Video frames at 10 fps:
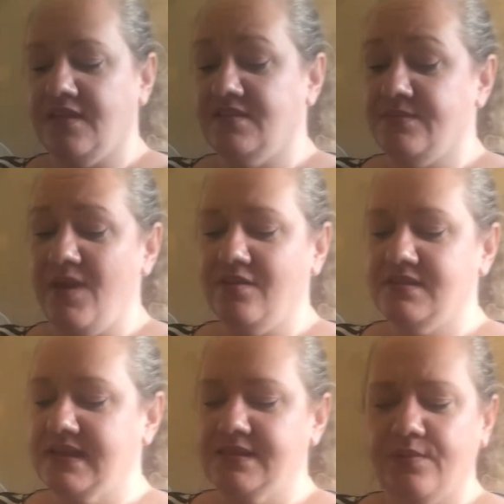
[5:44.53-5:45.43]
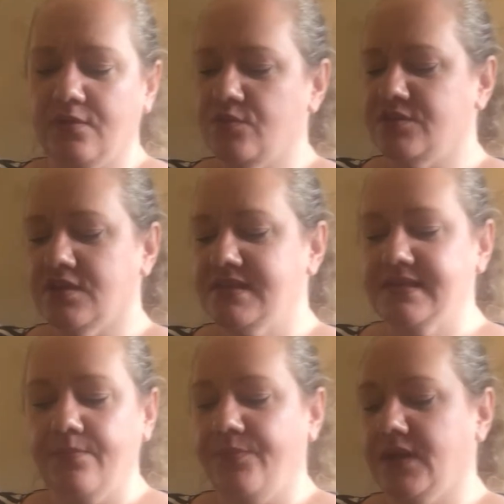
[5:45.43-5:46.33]
the smell's nice, but there was just
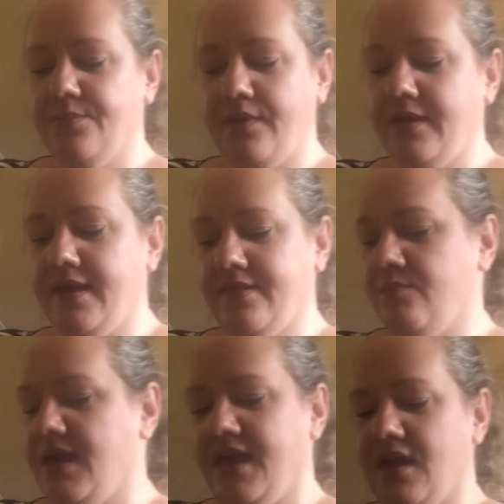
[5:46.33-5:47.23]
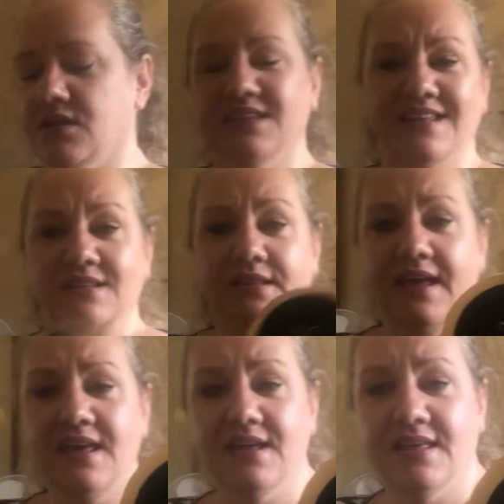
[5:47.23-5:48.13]
something about it that my hair didn't
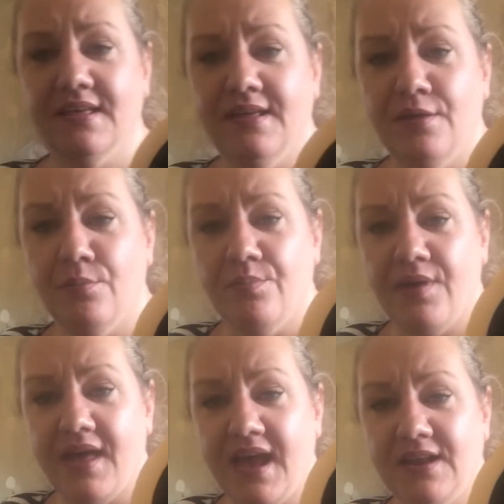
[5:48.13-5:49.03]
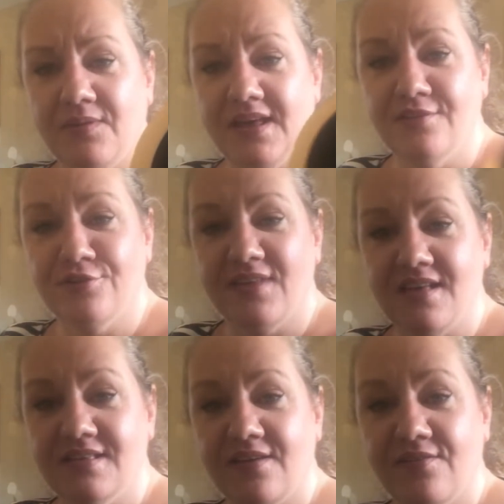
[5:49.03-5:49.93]
like. But anyway, so
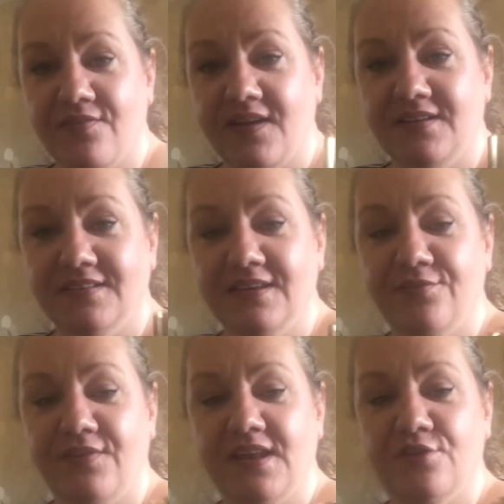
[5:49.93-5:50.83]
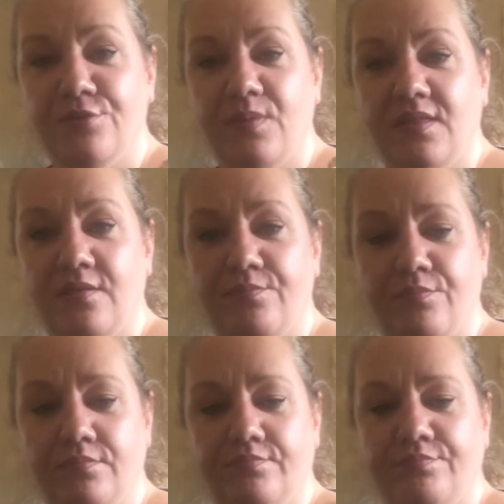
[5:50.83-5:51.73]
that's it, finally finished. But the
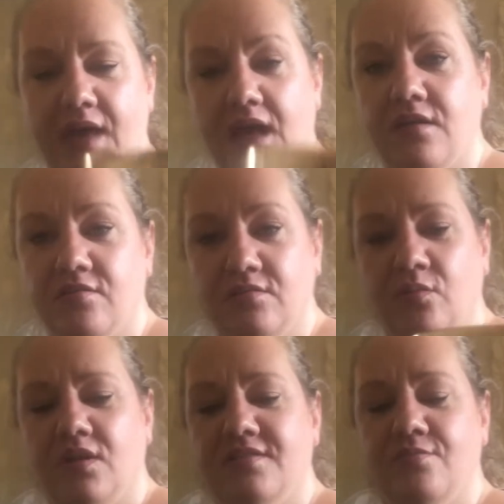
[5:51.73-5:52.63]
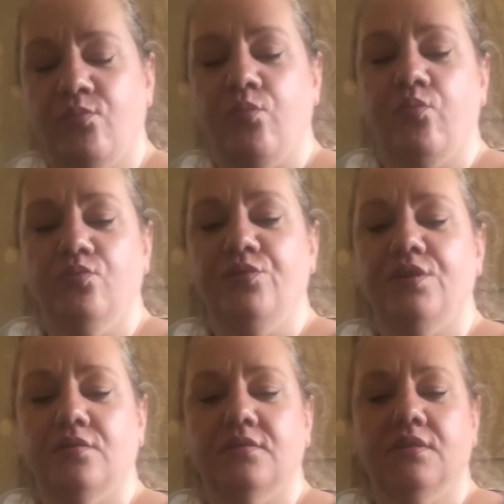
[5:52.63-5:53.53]
packaging, what, you
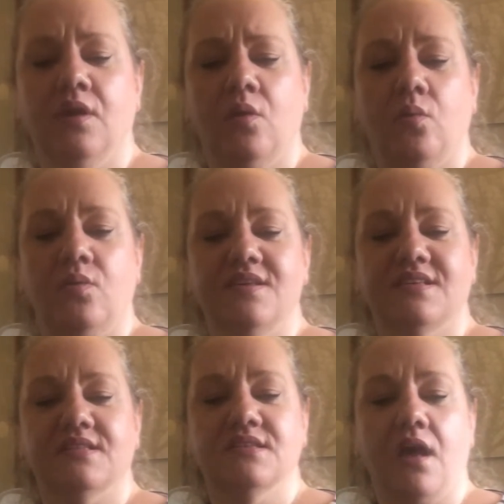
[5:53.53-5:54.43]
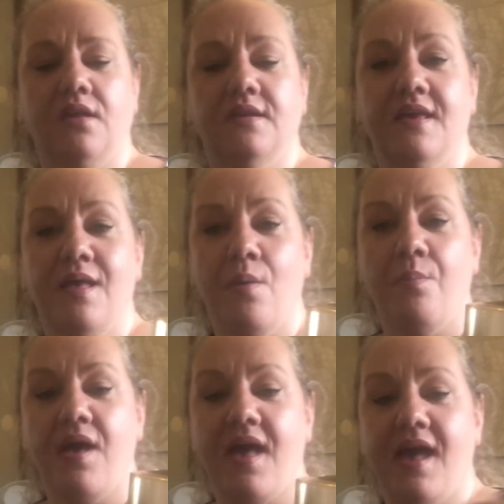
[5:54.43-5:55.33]
know, weighs a ton.
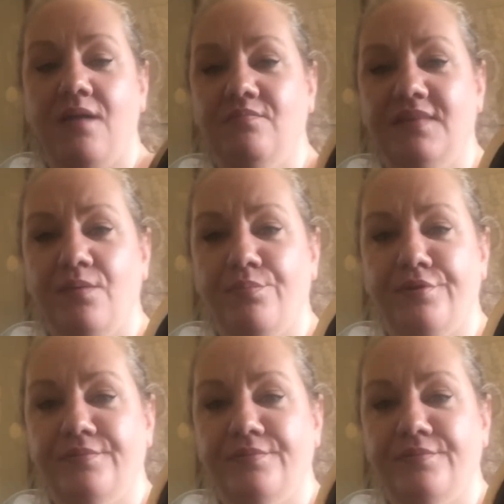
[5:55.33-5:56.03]
But yep,